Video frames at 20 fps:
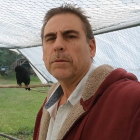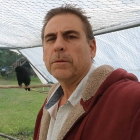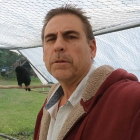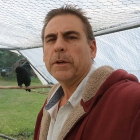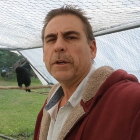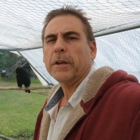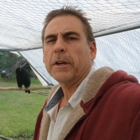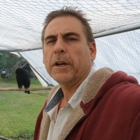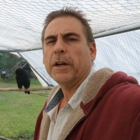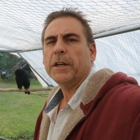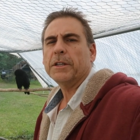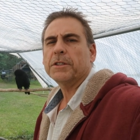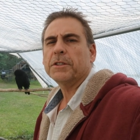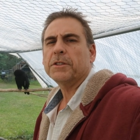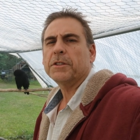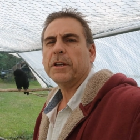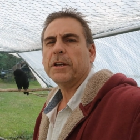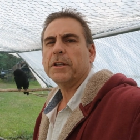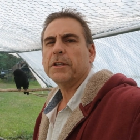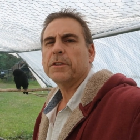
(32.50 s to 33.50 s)
Hey guys, it's
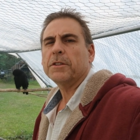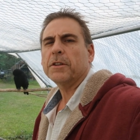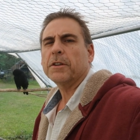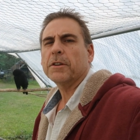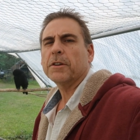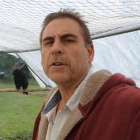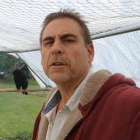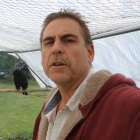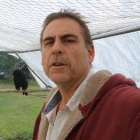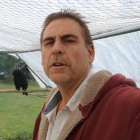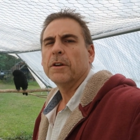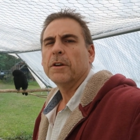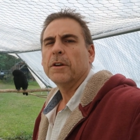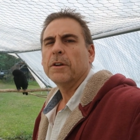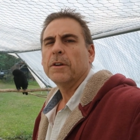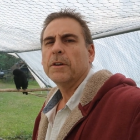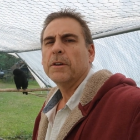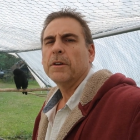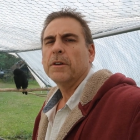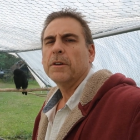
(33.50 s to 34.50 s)
Dennis here.
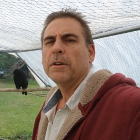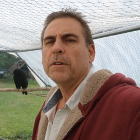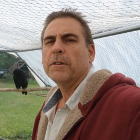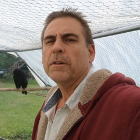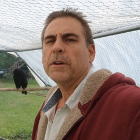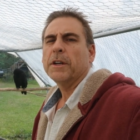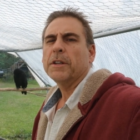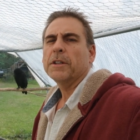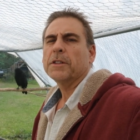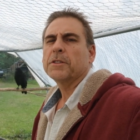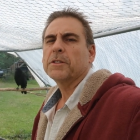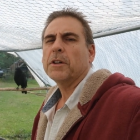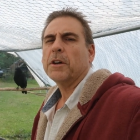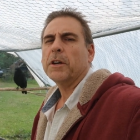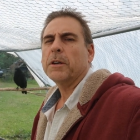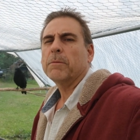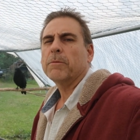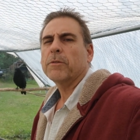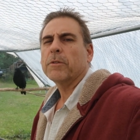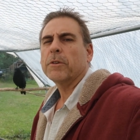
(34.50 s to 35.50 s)
And it's
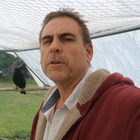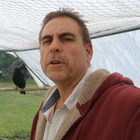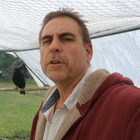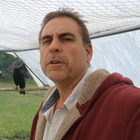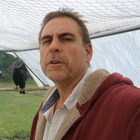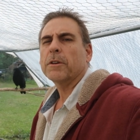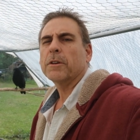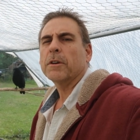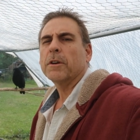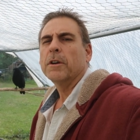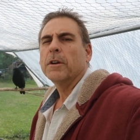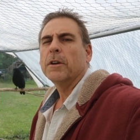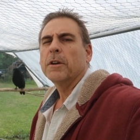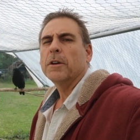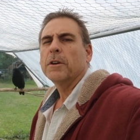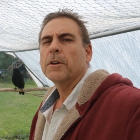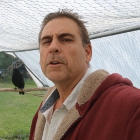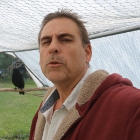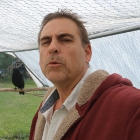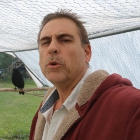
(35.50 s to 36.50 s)
time for another
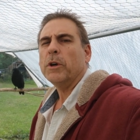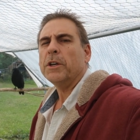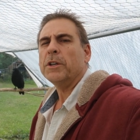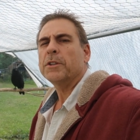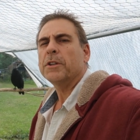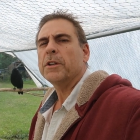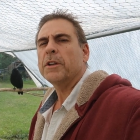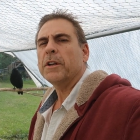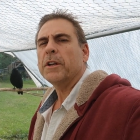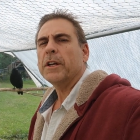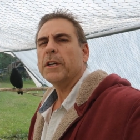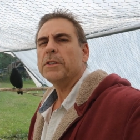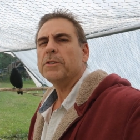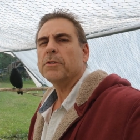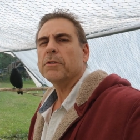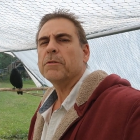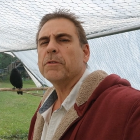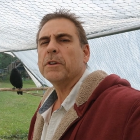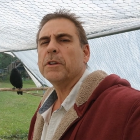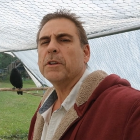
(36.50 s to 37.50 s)
question and
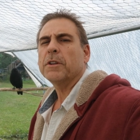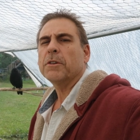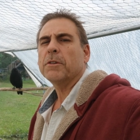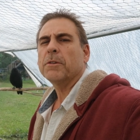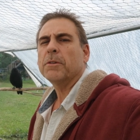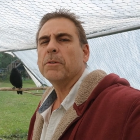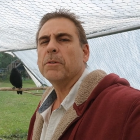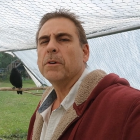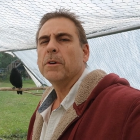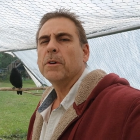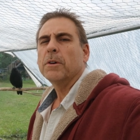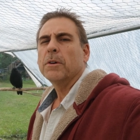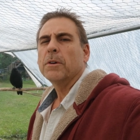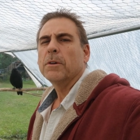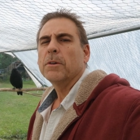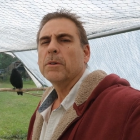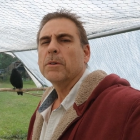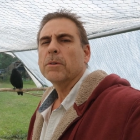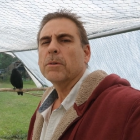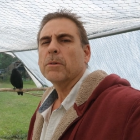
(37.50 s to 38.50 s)
answer video.
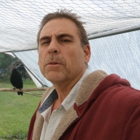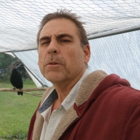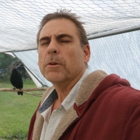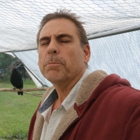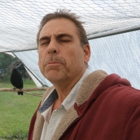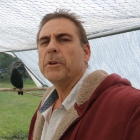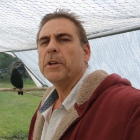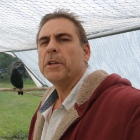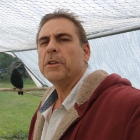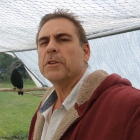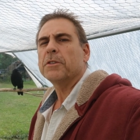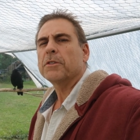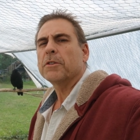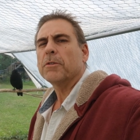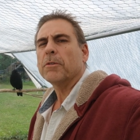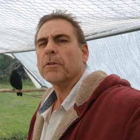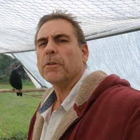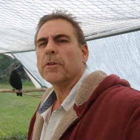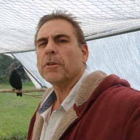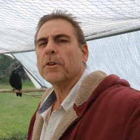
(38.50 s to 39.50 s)
Or a Peach's
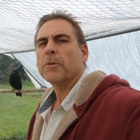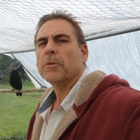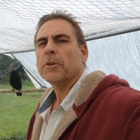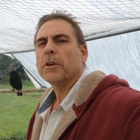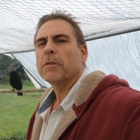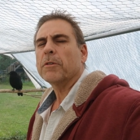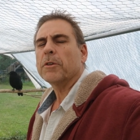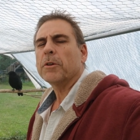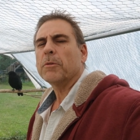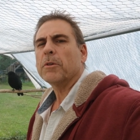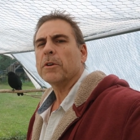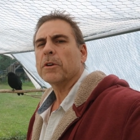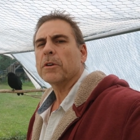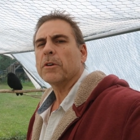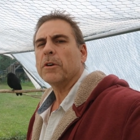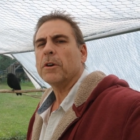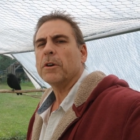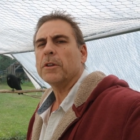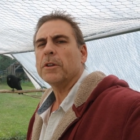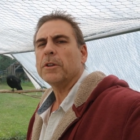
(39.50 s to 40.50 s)
Corner, whatever you want to
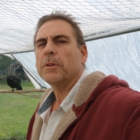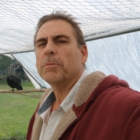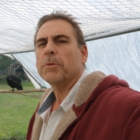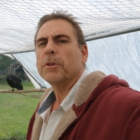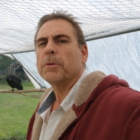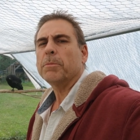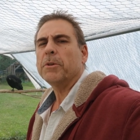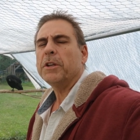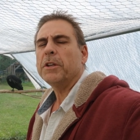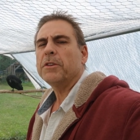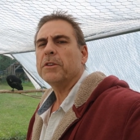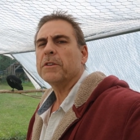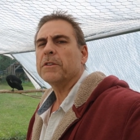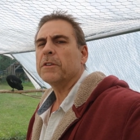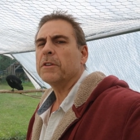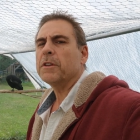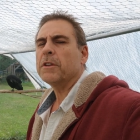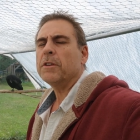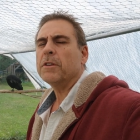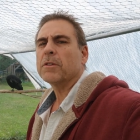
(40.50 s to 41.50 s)
call it. But Peach
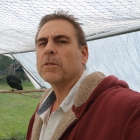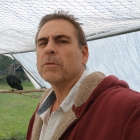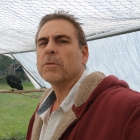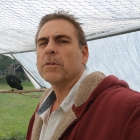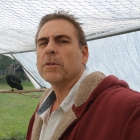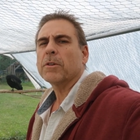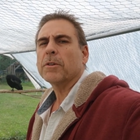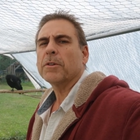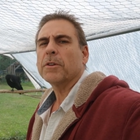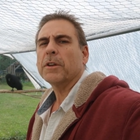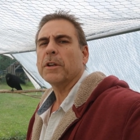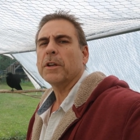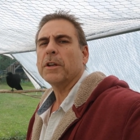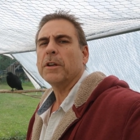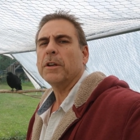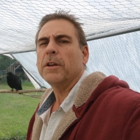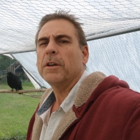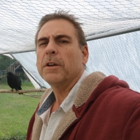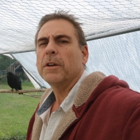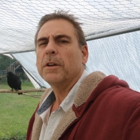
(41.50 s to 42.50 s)
isn't in the corner
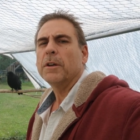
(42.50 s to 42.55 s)
today.